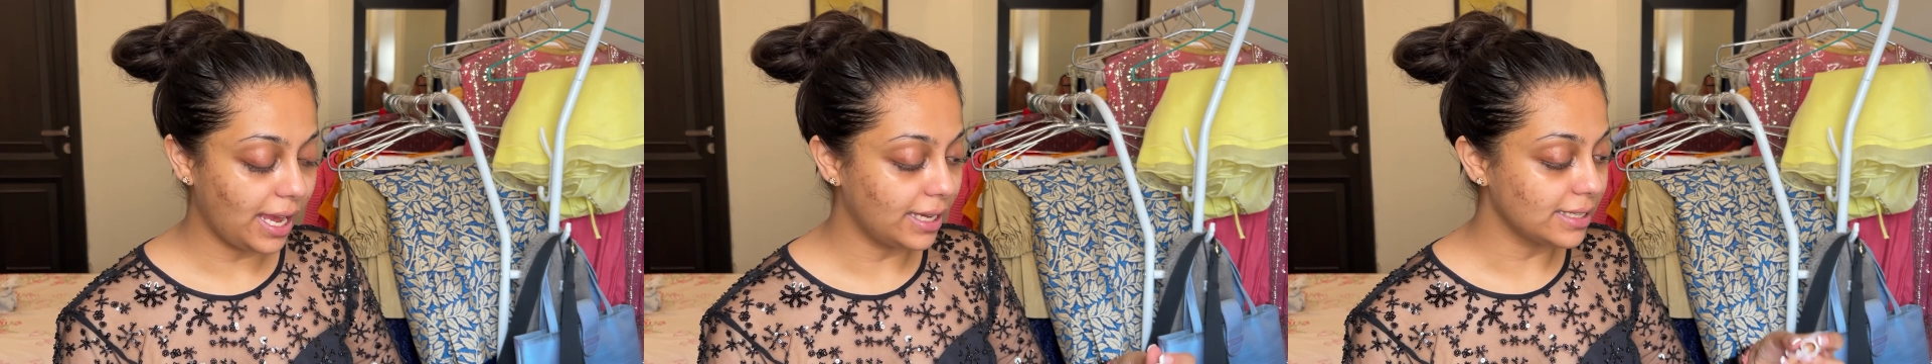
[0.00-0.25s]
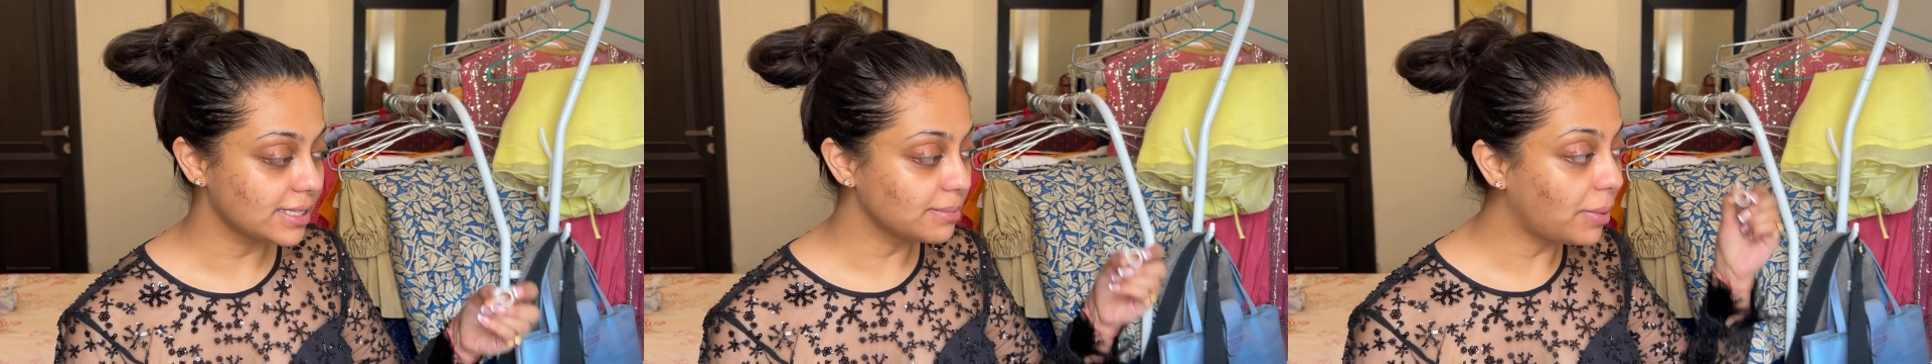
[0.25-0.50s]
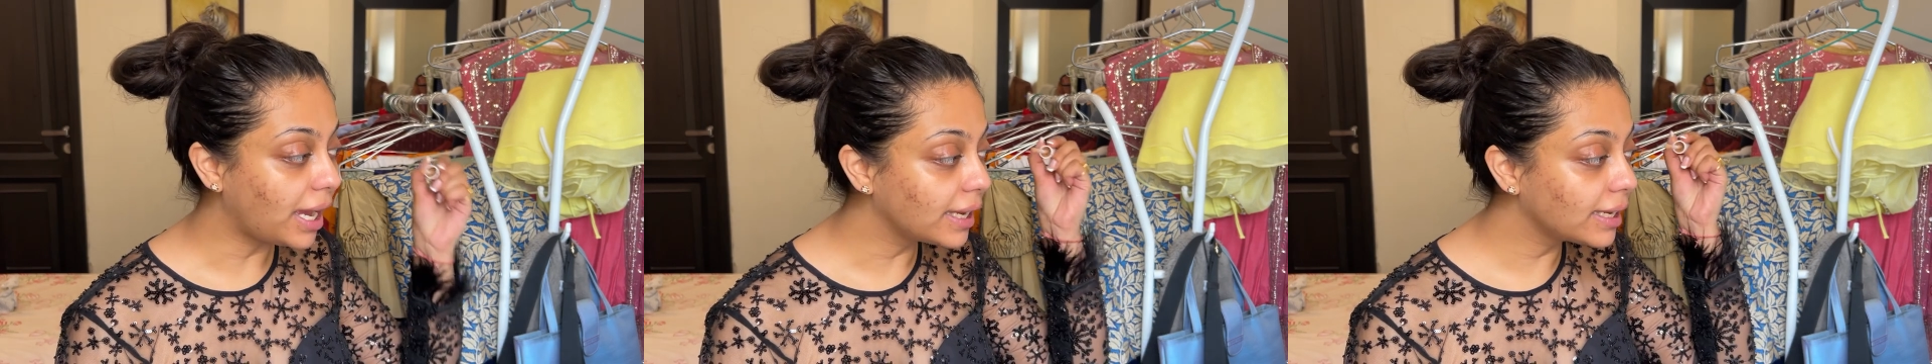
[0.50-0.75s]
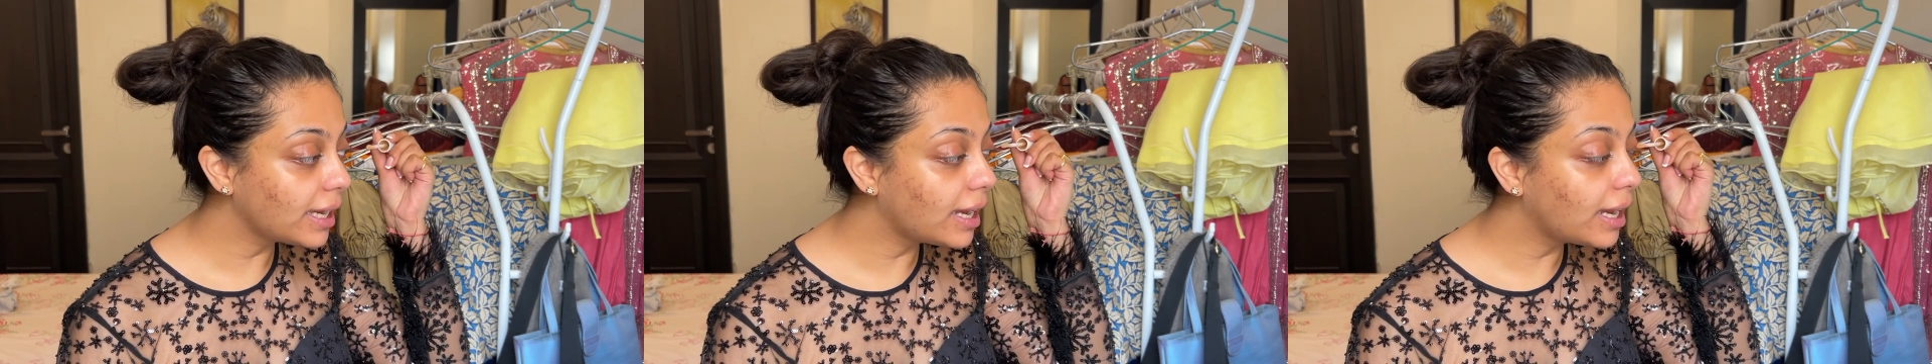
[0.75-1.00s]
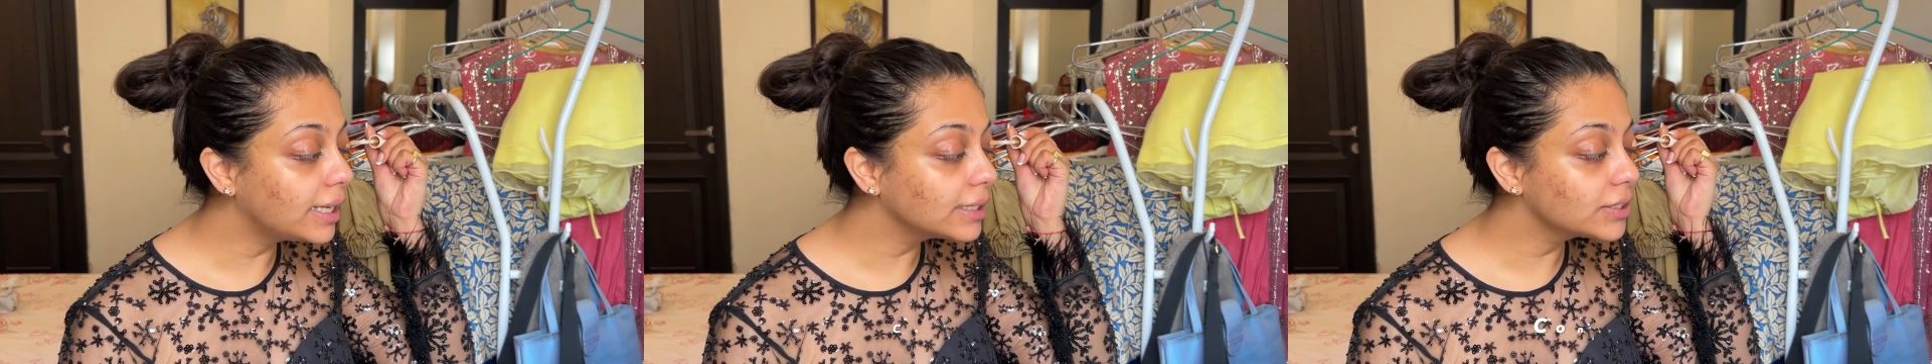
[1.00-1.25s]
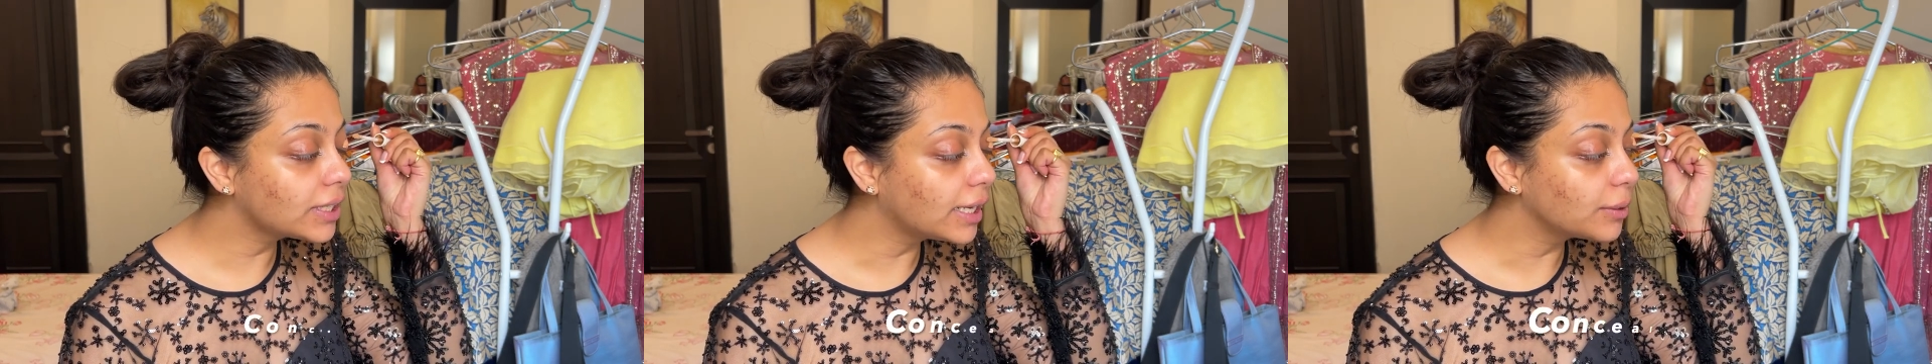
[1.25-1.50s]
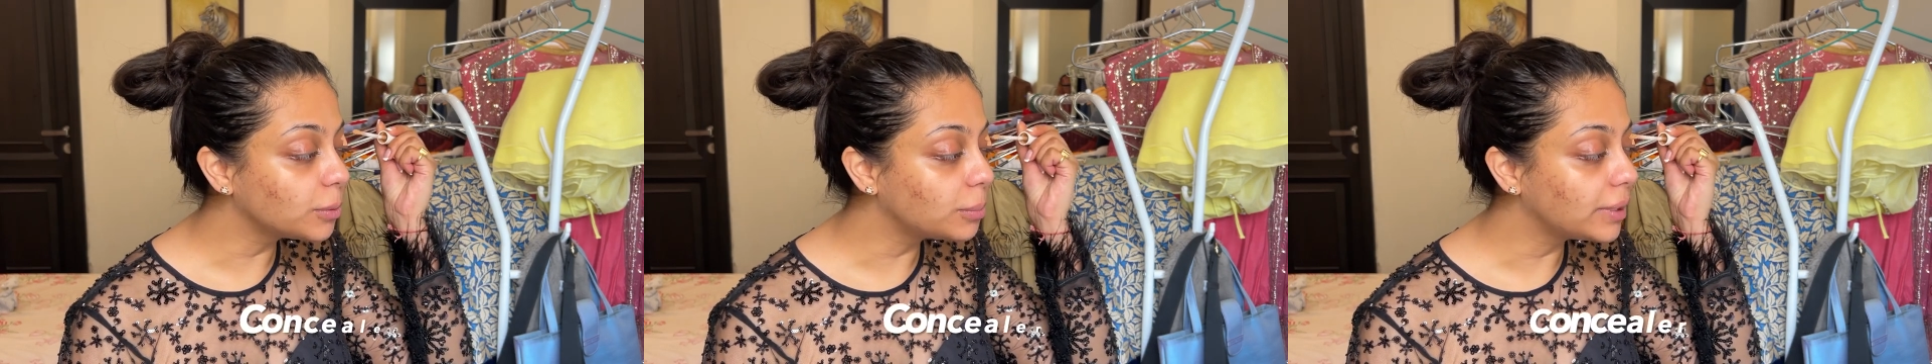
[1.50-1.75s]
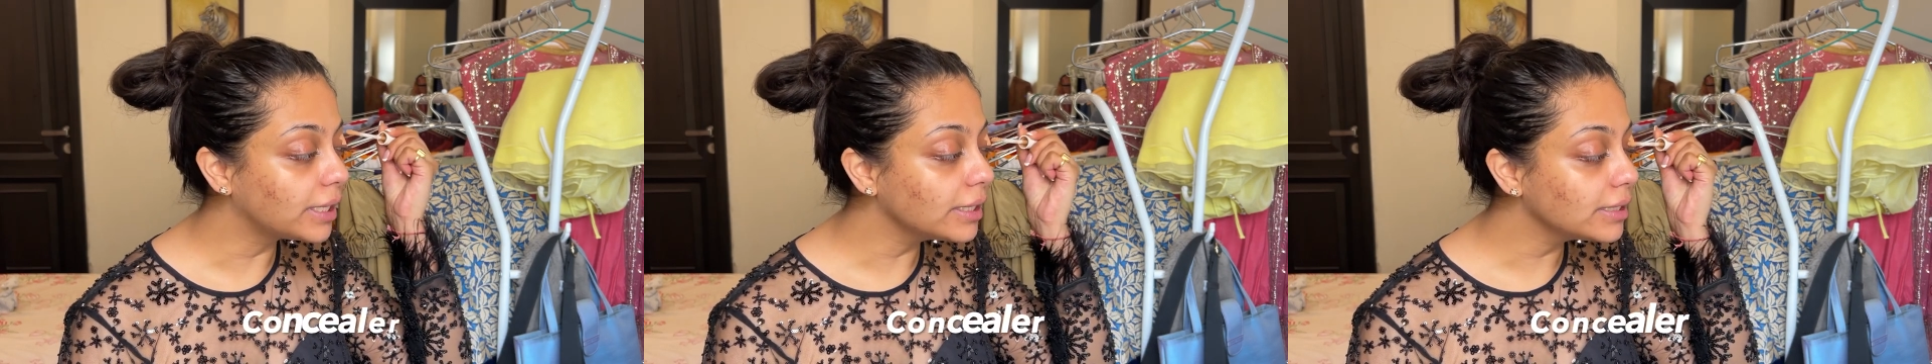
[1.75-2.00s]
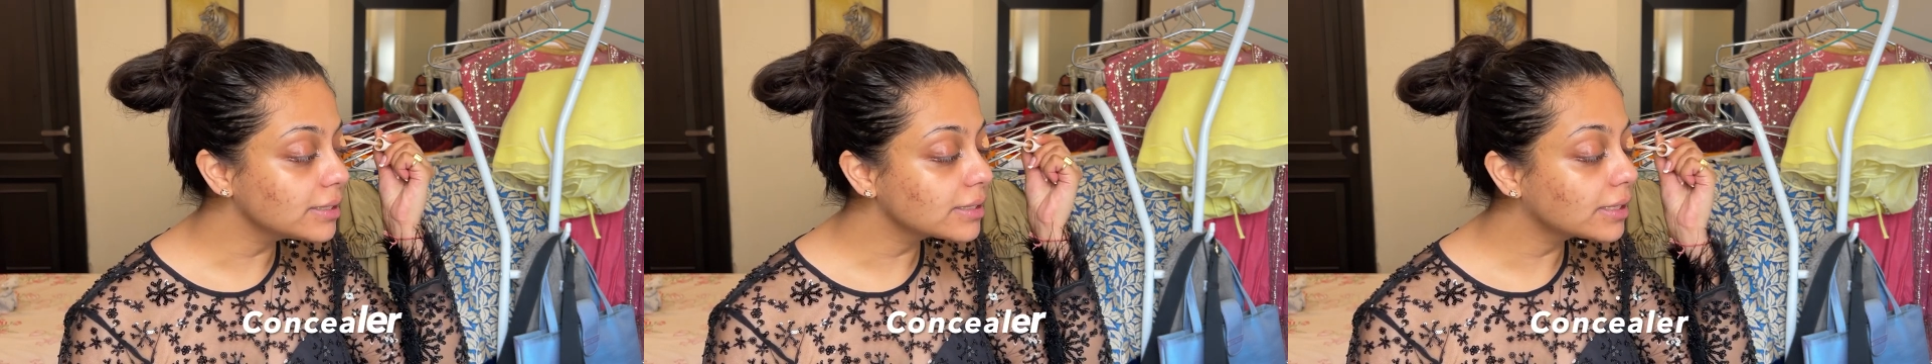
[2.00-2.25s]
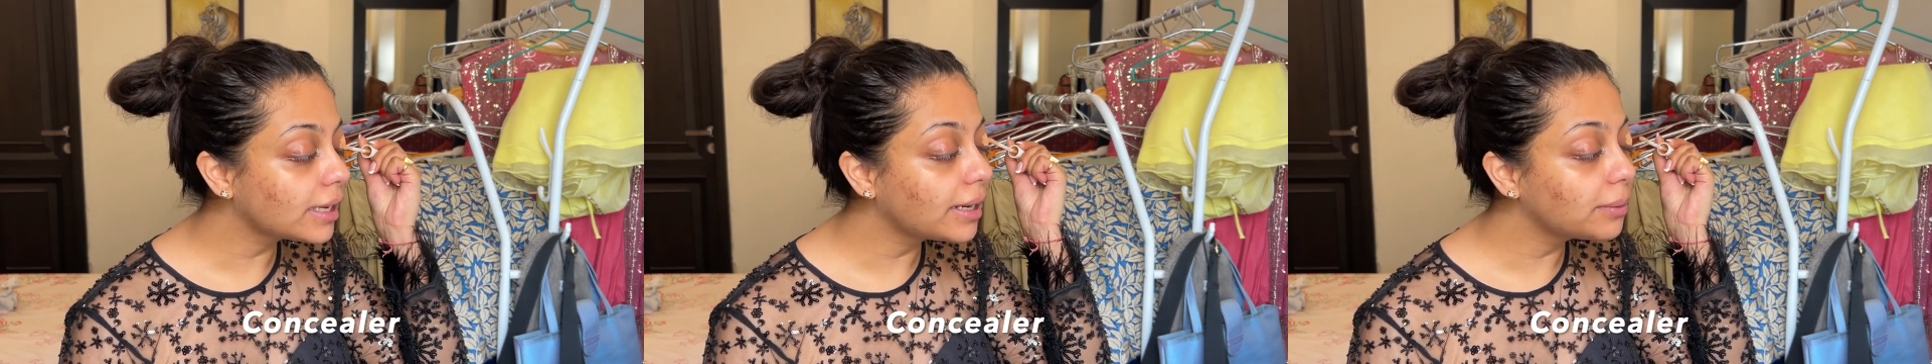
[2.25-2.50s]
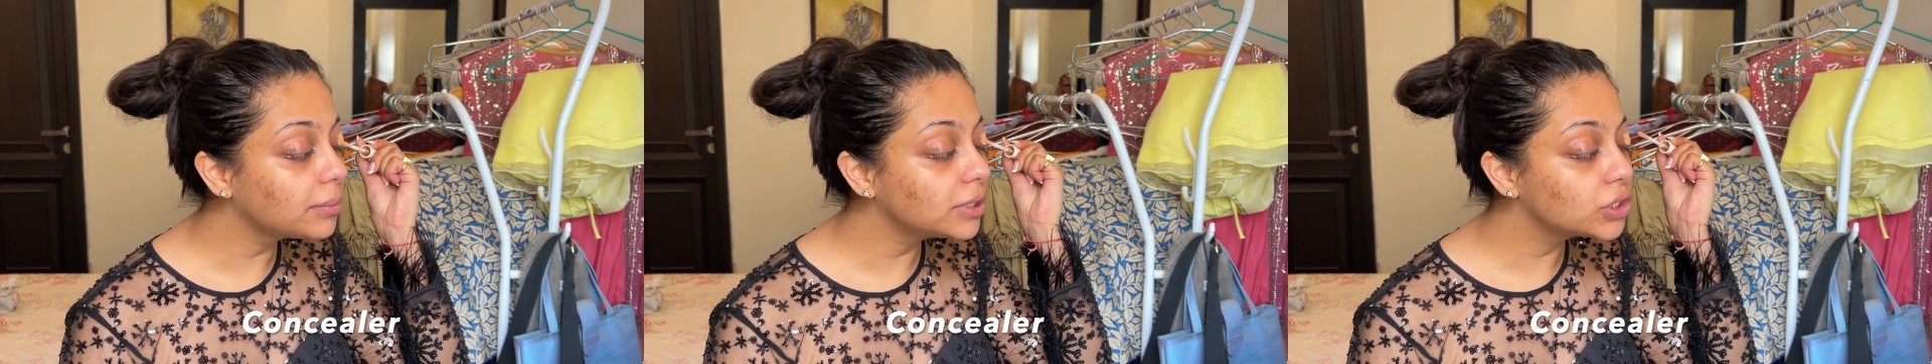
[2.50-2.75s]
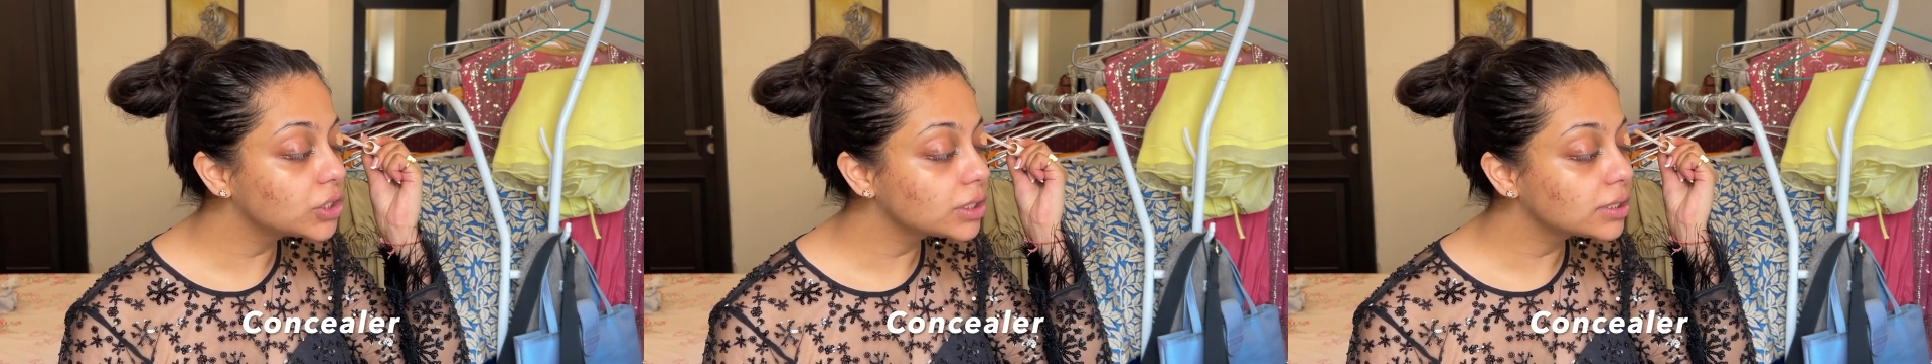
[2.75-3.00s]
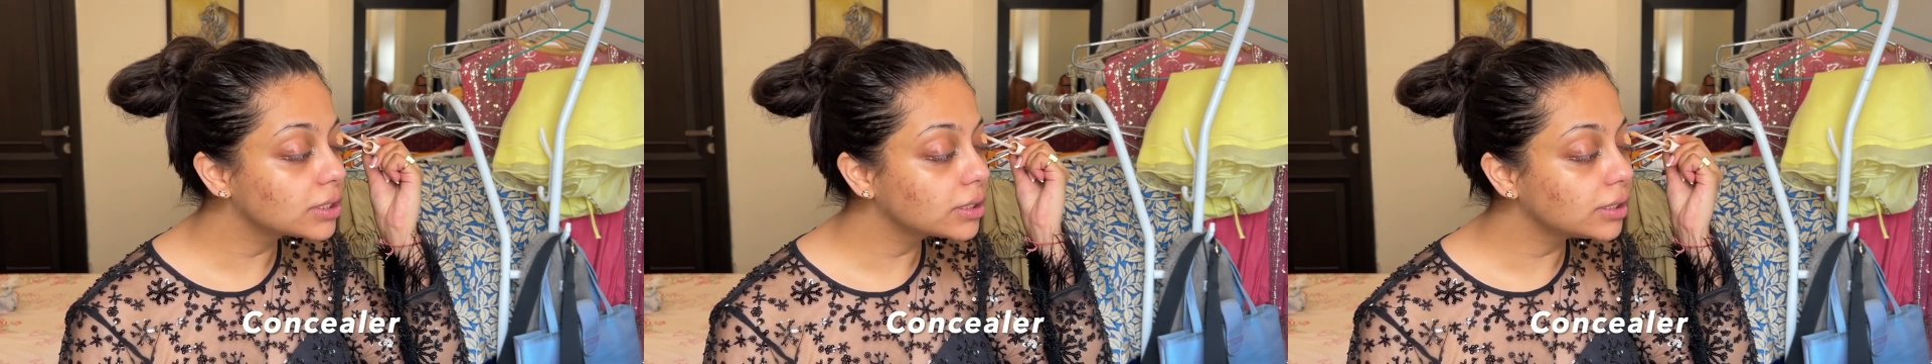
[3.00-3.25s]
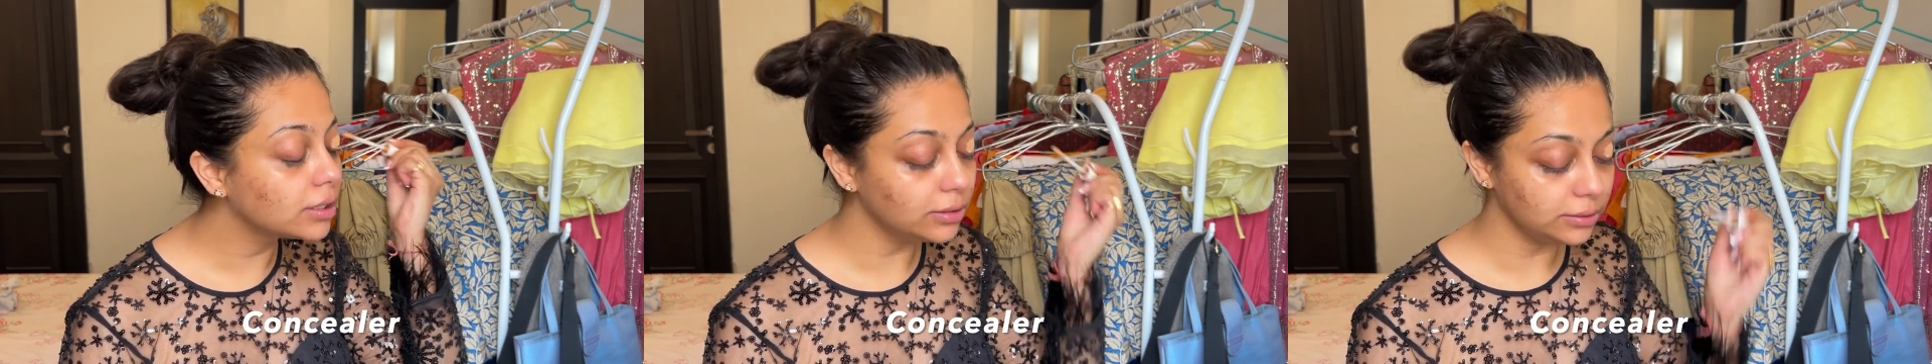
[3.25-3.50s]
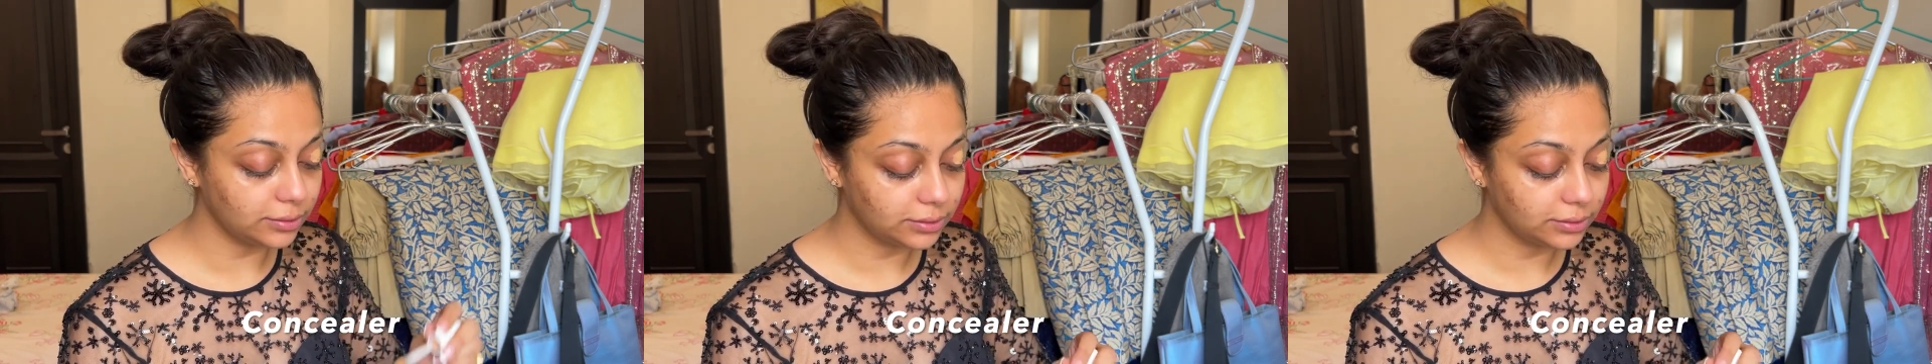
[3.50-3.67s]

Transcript: as my eyeshadow base and we're just gonna